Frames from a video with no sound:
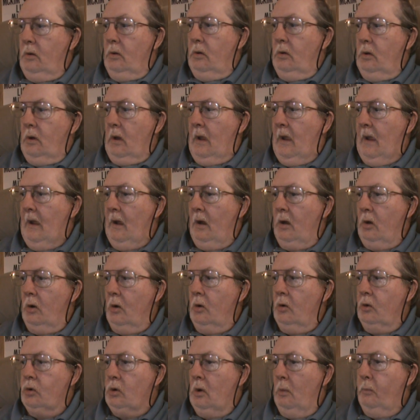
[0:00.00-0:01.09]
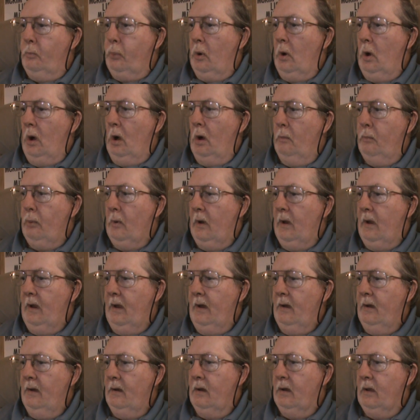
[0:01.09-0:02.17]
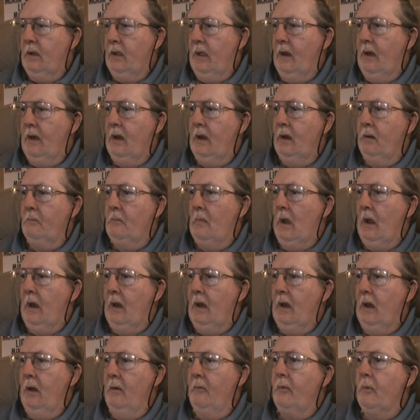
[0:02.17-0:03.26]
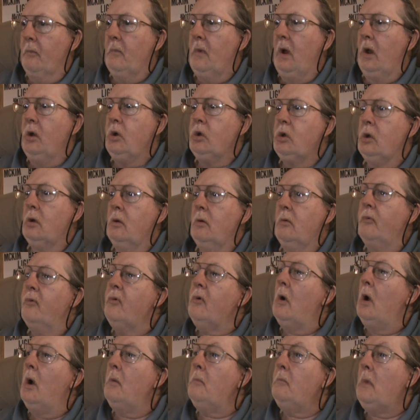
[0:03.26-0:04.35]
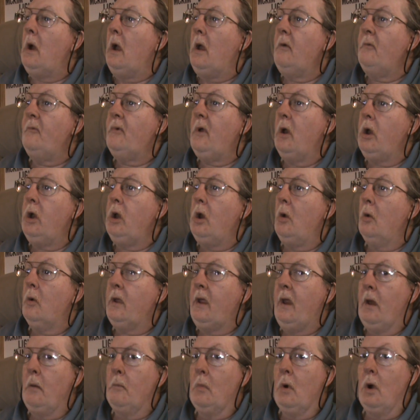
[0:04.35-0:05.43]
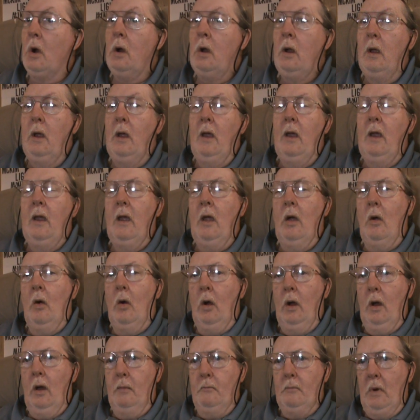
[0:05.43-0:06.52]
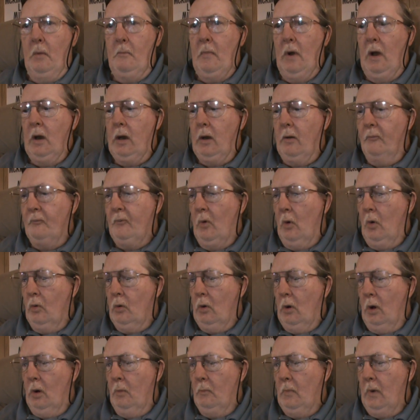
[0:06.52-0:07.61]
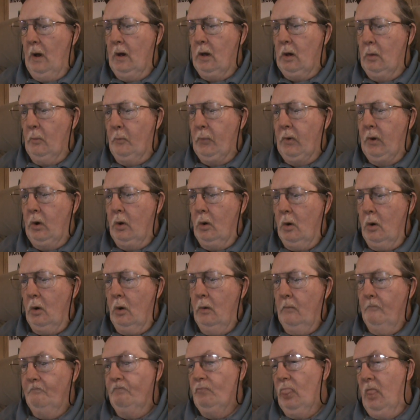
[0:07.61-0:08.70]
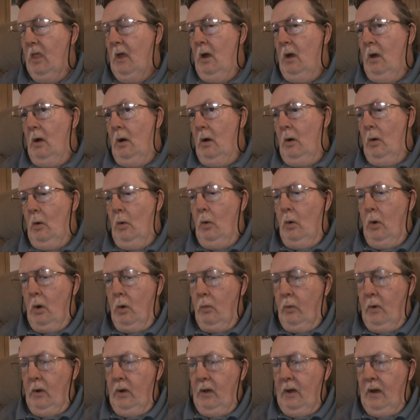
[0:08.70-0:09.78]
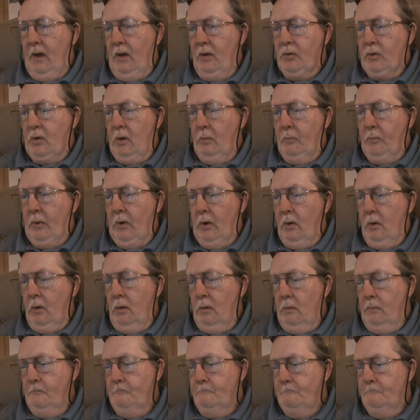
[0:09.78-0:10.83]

the hackers are probably getting my information from my video camera and my microphone on my computer or Renee's computer.